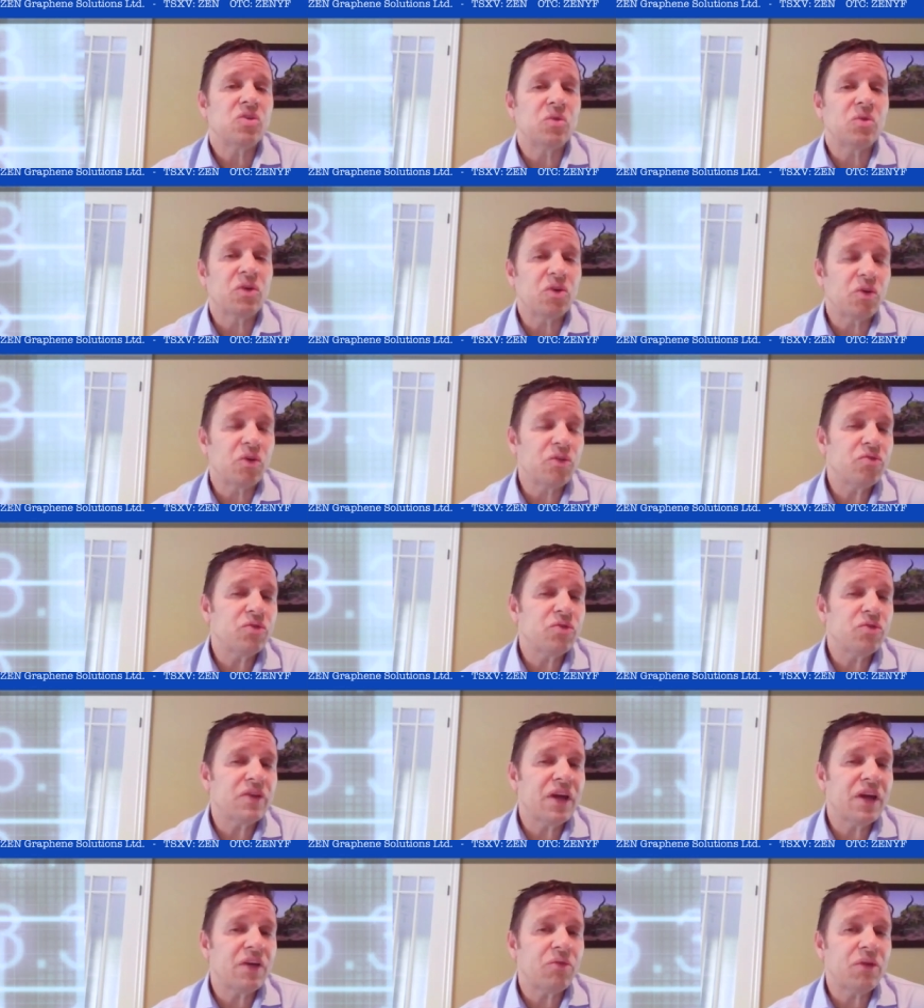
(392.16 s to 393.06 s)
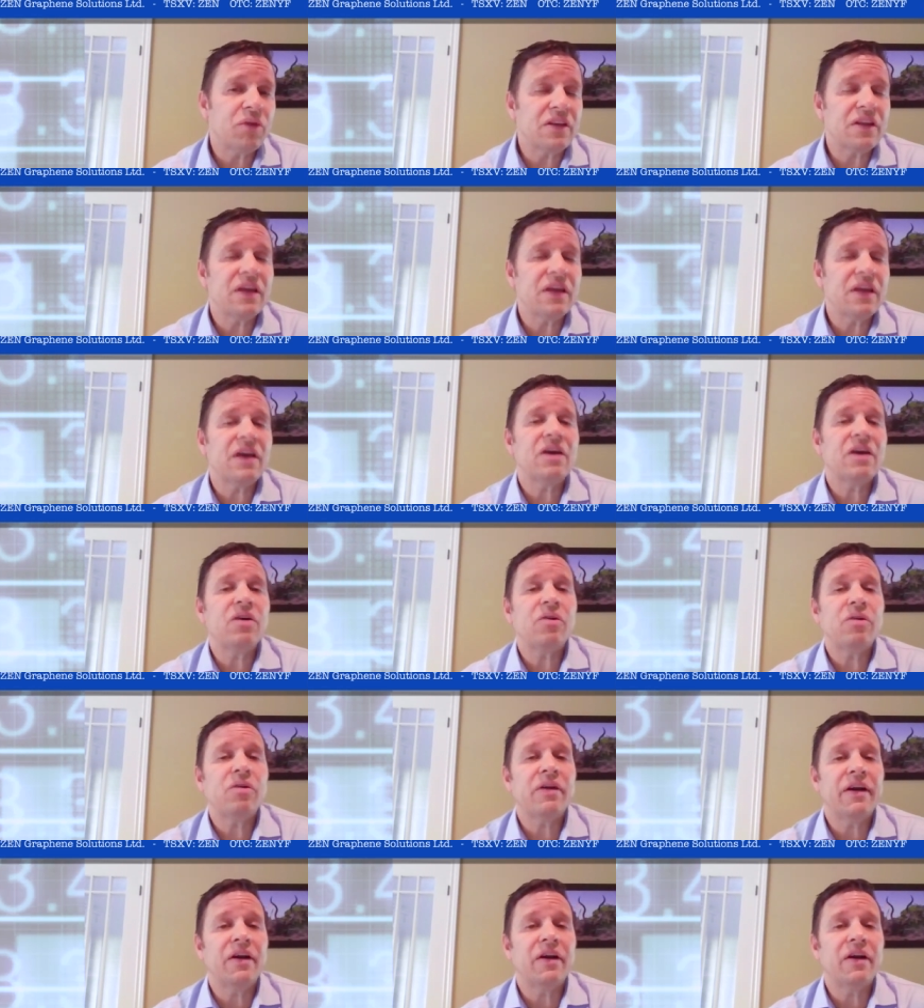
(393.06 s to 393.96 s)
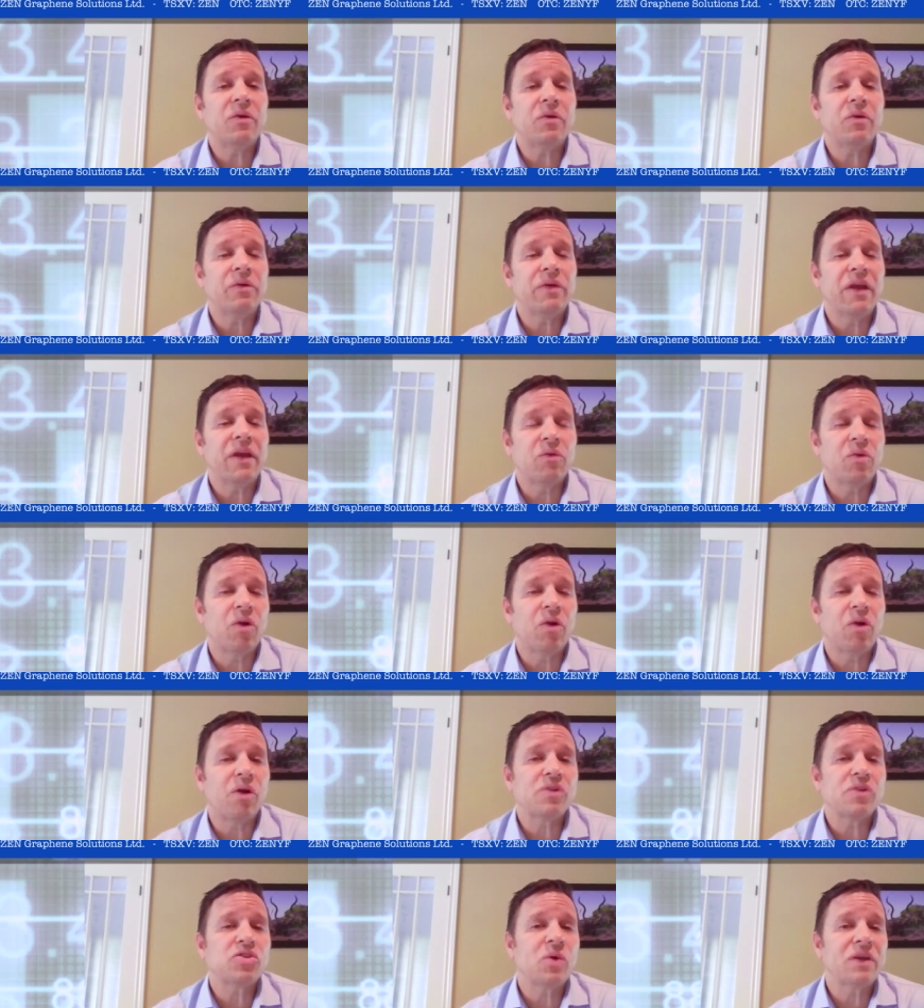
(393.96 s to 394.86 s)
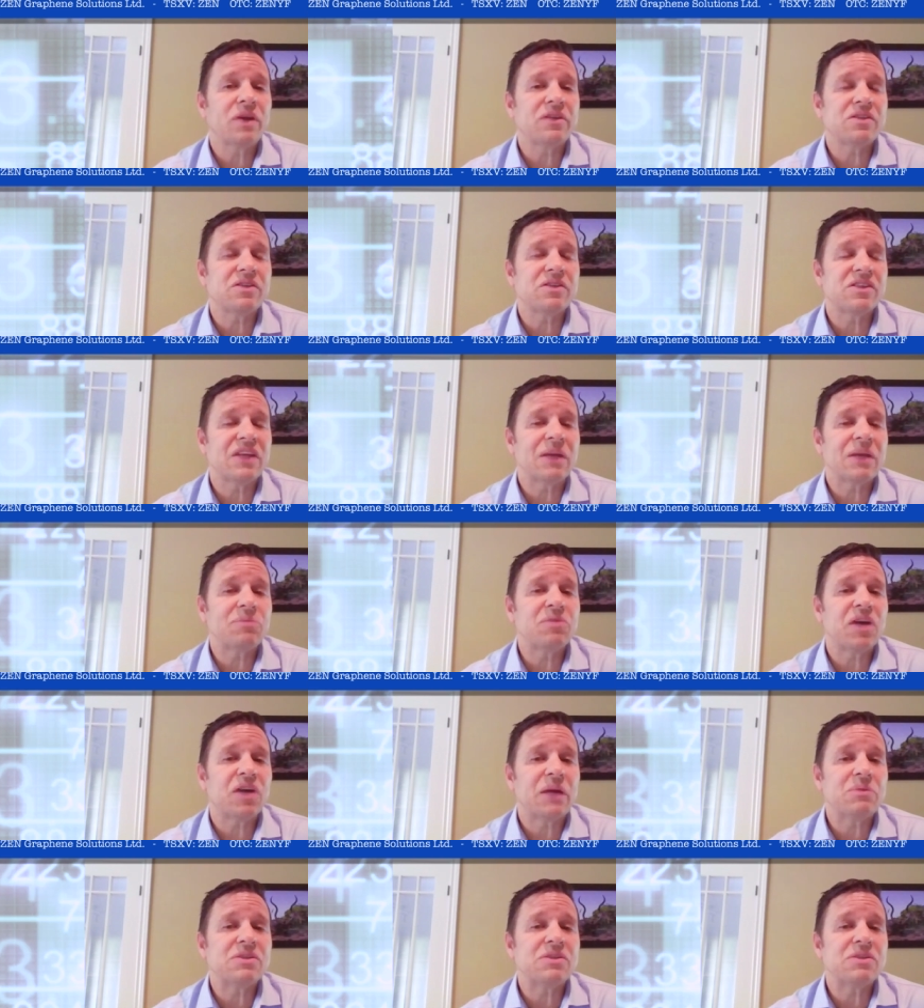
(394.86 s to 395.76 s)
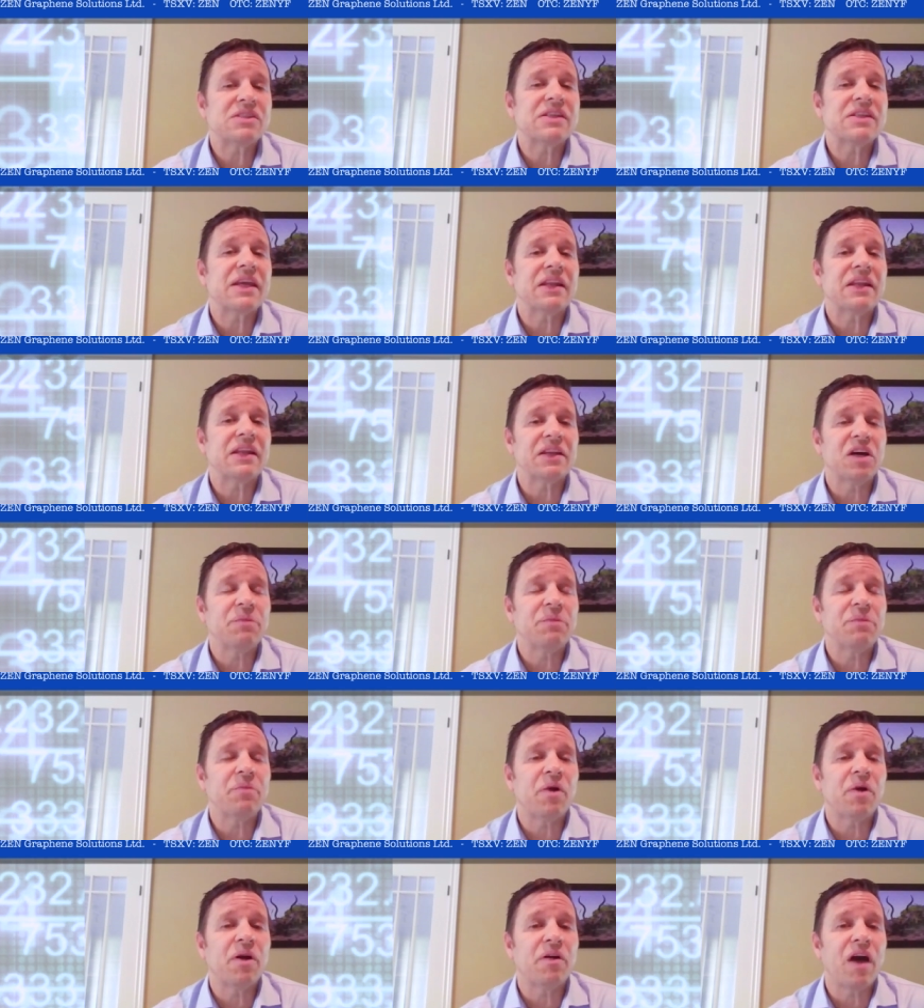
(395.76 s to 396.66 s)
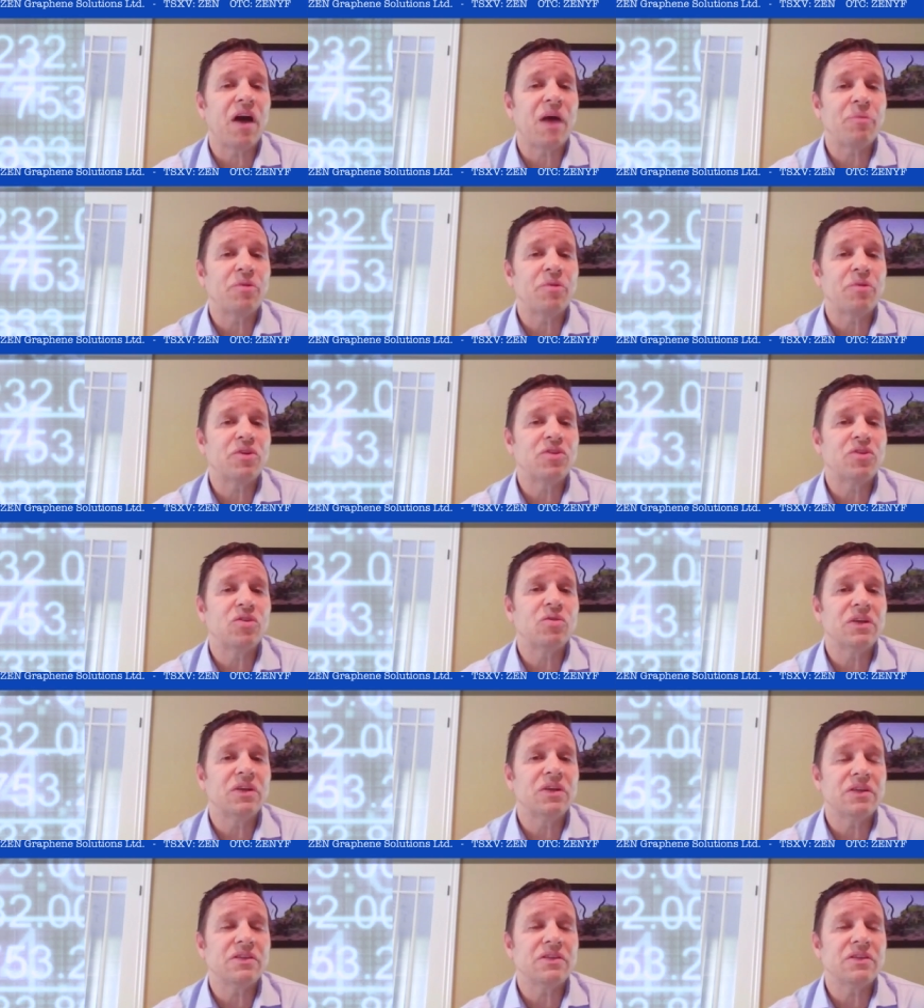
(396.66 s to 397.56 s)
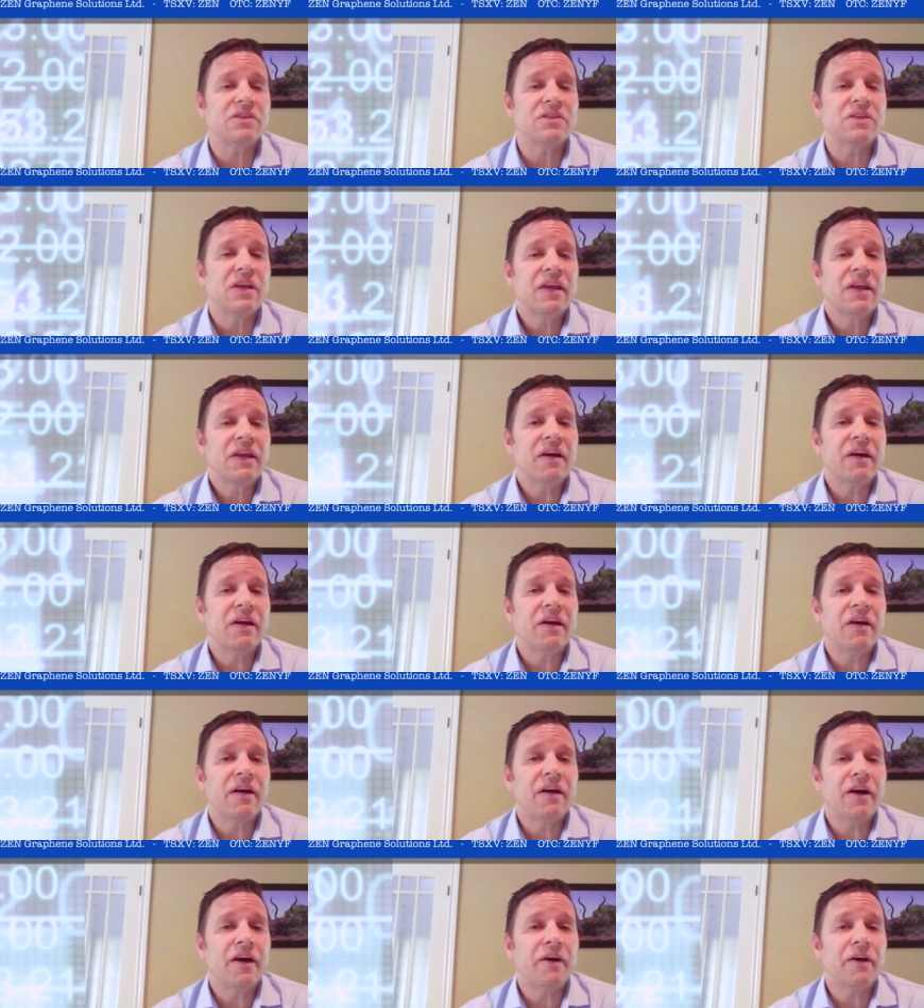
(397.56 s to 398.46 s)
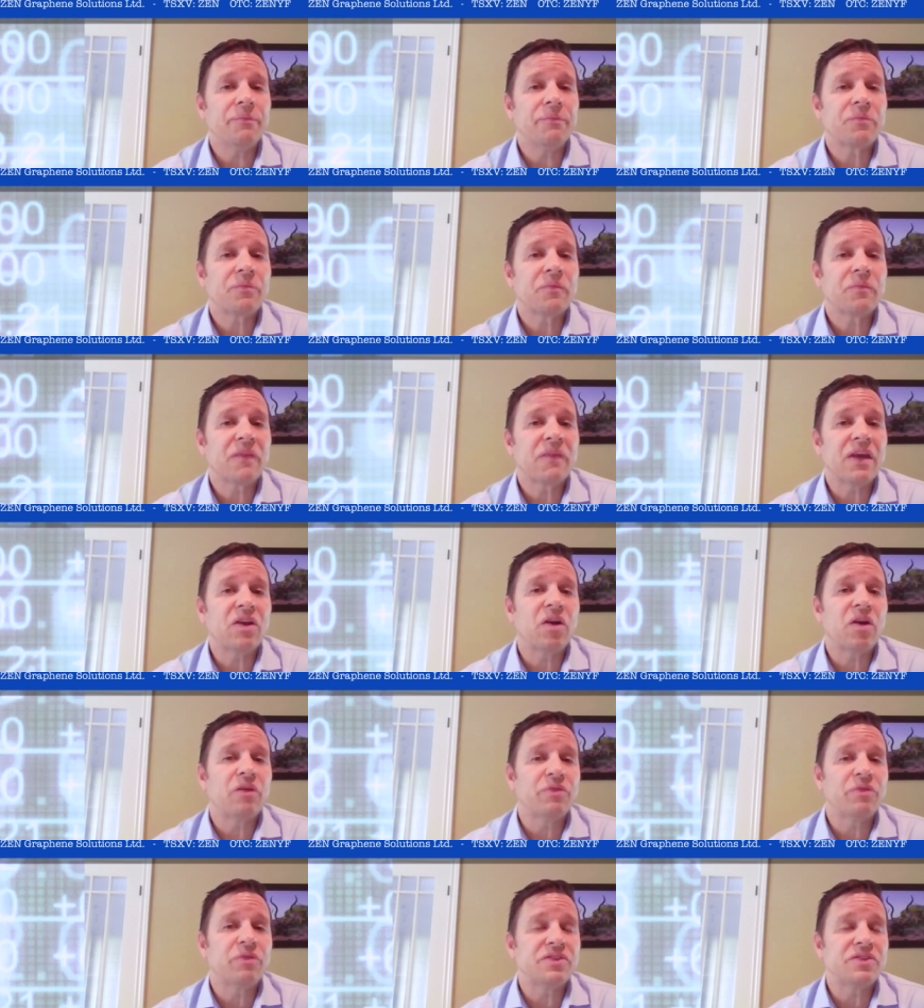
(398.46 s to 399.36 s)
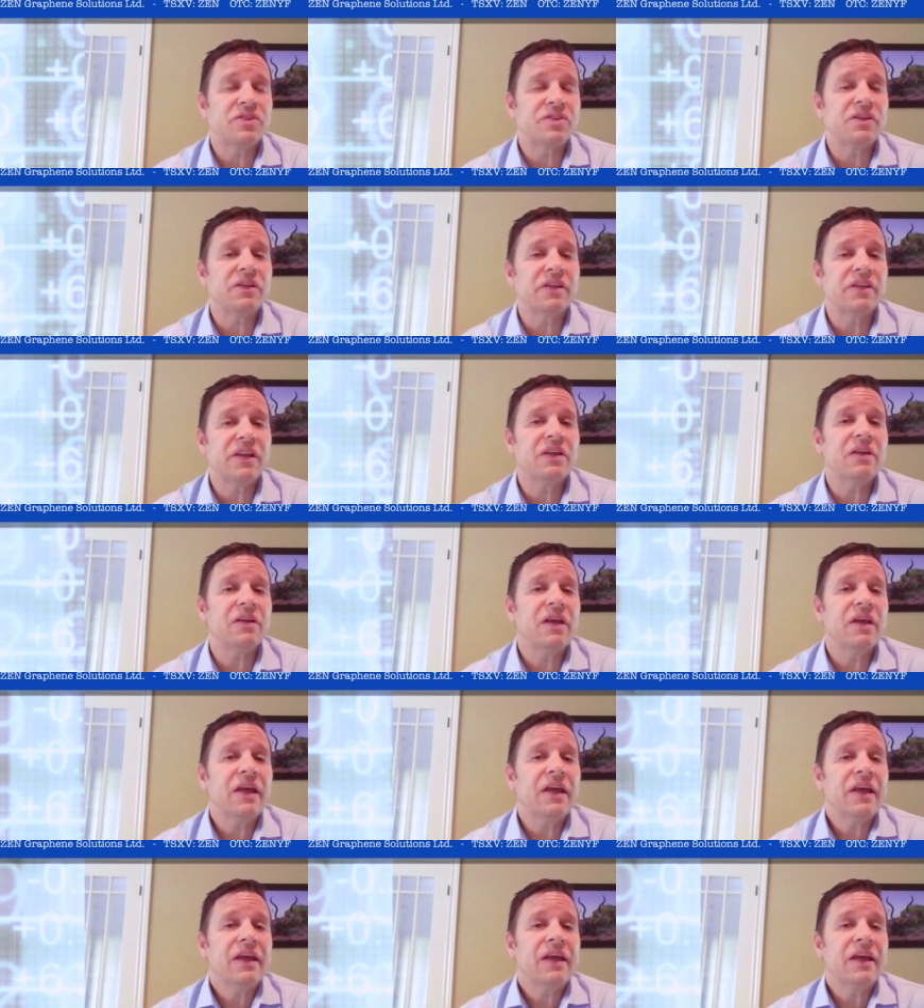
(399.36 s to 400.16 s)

So we're going through that right now. Uh, and we're also at the same time scaling up our opportunities um, in our facility.